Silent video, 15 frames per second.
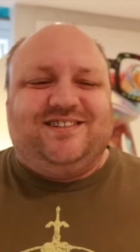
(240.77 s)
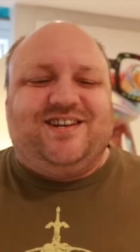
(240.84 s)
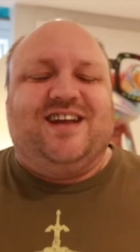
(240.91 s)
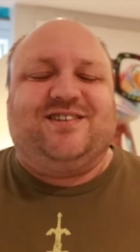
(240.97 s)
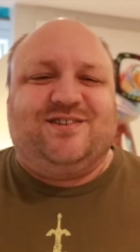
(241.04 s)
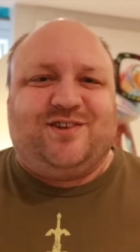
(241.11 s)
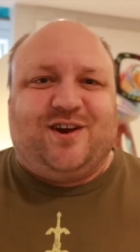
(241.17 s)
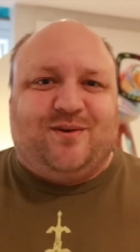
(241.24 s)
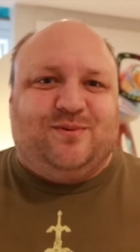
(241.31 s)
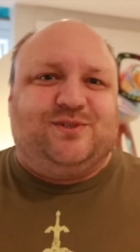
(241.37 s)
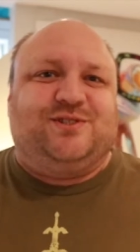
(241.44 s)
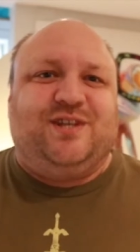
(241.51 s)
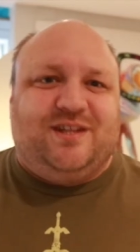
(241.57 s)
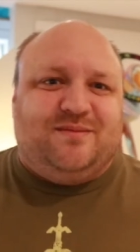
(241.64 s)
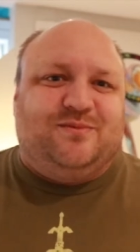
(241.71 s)
Chances are we'll
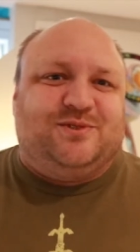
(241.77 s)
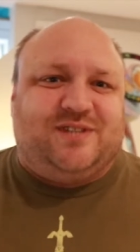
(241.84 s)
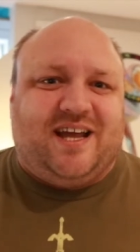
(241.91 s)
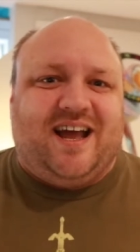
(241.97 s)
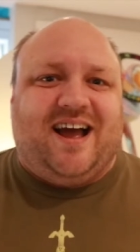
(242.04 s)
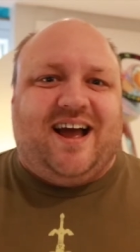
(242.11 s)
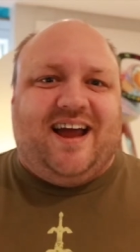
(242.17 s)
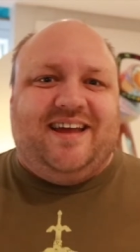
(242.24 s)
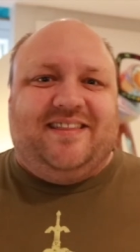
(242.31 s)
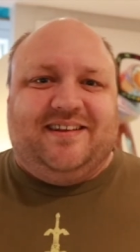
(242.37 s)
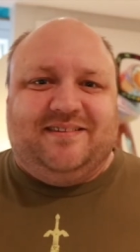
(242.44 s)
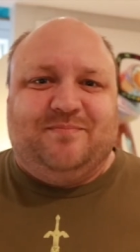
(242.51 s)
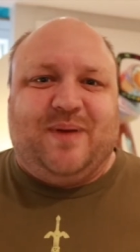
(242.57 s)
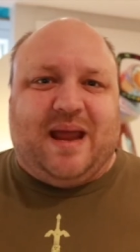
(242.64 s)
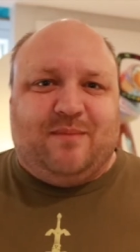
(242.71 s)
see them, we'll say hi, and
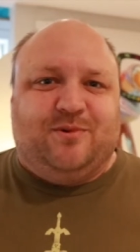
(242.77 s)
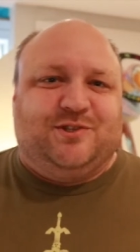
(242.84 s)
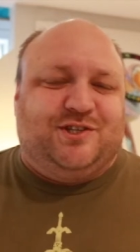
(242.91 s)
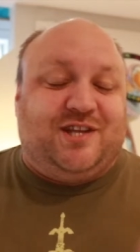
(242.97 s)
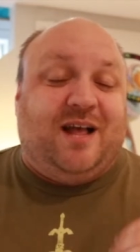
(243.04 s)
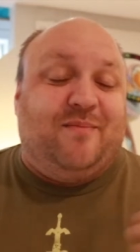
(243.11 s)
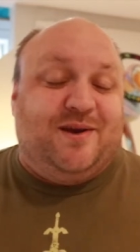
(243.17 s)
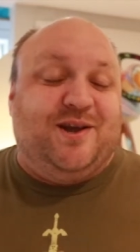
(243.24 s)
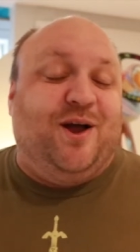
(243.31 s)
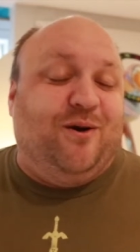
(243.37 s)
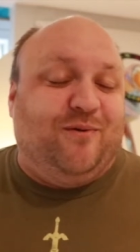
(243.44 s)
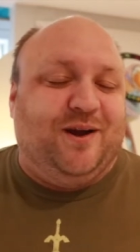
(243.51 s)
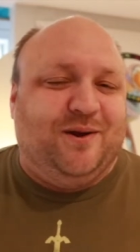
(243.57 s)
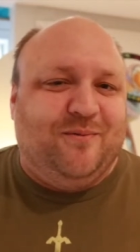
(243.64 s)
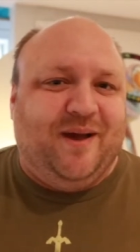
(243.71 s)
then Pam will just tell me no
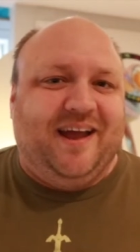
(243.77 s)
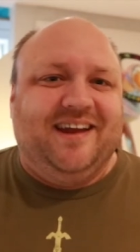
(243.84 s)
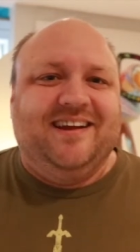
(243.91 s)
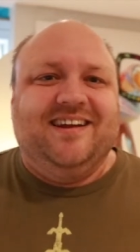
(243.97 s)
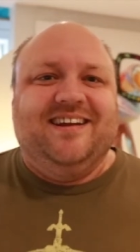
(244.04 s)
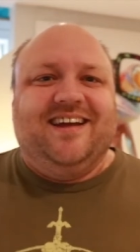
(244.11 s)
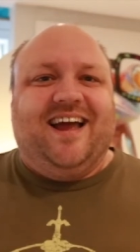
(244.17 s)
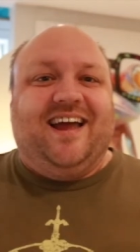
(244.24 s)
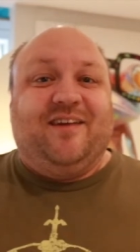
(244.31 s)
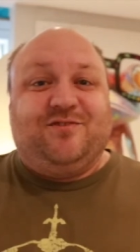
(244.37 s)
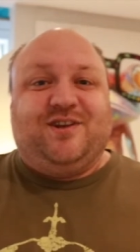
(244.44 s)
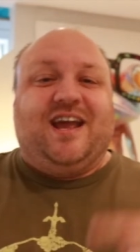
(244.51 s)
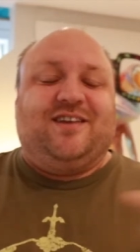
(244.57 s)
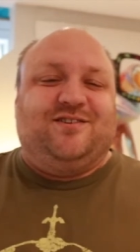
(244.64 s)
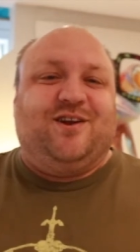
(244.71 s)
right away, if she
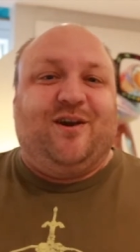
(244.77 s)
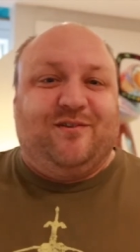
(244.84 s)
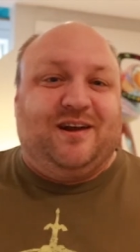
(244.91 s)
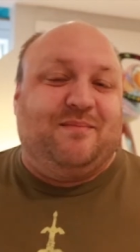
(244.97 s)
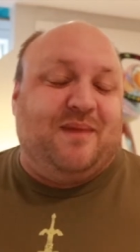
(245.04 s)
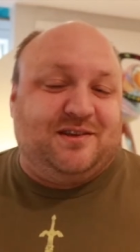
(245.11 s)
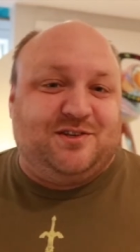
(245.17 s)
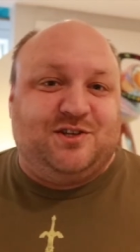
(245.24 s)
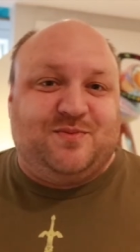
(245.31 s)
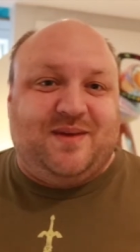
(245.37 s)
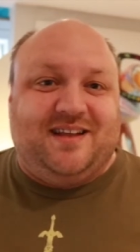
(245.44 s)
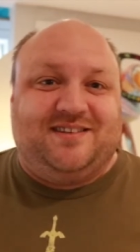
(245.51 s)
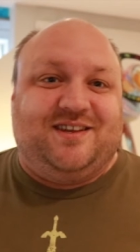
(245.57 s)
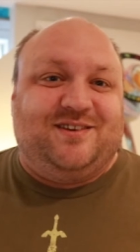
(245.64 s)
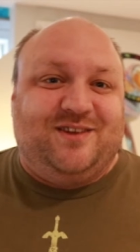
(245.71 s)
hasn't already messaged me
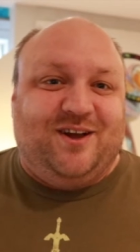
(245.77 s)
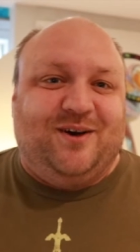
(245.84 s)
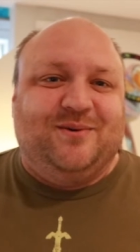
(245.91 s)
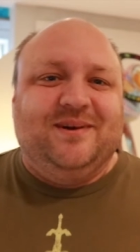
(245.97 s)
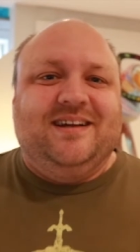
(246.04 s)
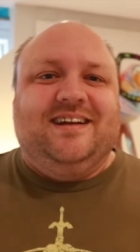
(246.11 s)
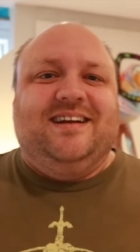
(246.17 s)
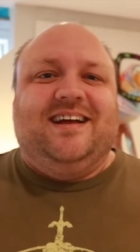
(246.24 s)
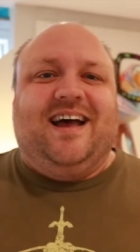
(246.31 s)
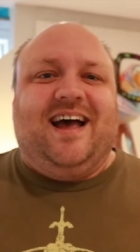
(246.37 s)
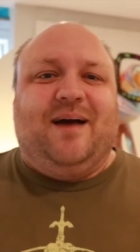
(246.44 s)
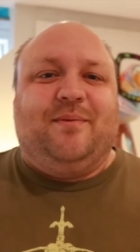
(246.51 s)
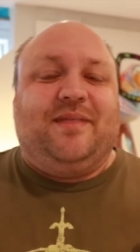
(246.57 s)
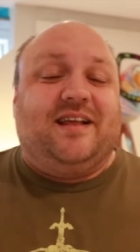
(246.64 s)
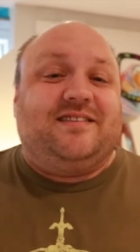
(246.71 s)
and said no.
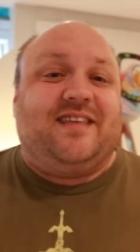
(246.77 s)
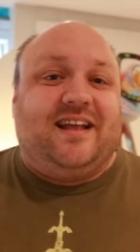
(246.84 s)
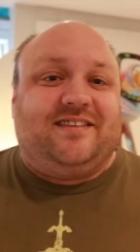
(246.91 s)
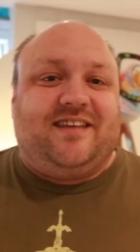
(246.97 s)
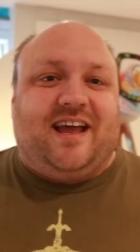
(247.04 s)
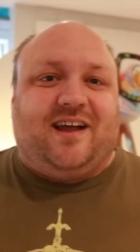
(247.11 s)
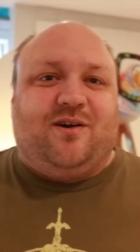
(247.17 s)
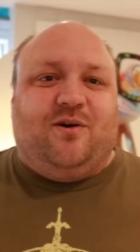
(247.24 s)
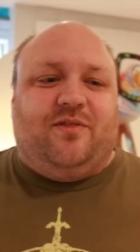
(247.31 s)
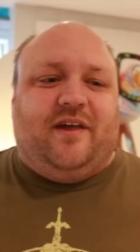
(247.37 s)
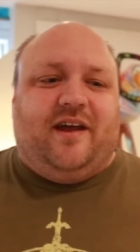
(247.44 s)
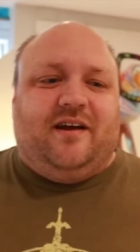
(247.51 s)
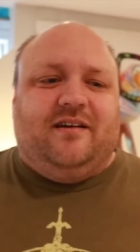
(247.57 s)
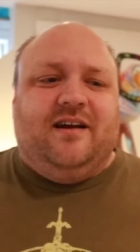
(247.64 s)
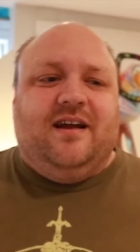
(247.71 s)
But that's that goal
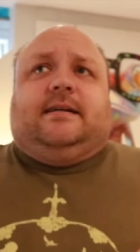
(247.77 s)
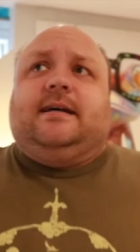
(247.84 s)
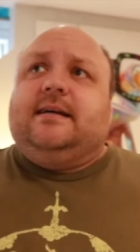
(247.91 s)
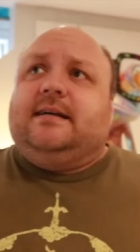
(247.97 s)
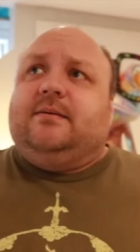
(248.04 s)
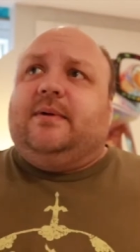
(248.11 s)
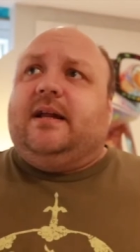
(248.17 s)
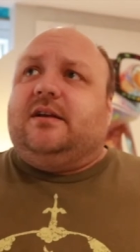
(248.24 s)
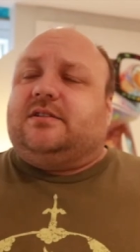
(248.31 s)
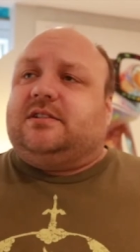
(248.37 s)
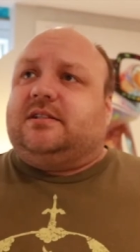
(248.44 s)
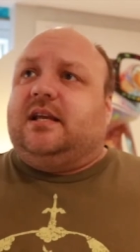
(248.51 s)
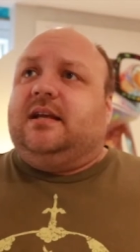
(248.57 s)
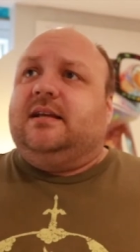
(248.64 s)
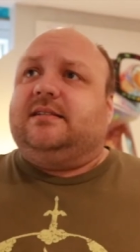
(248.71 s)
there. What
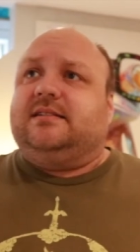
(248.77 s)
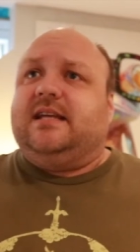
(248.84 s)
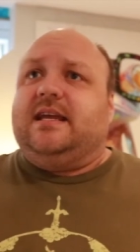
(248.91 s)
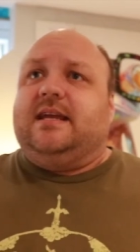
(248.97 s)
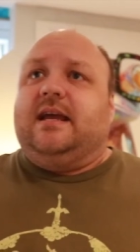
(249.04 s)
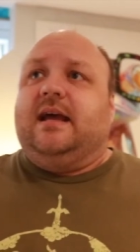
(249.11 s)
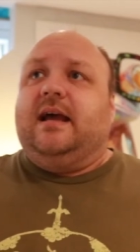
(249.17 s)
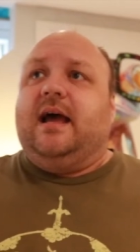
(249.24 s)
else? Let's see.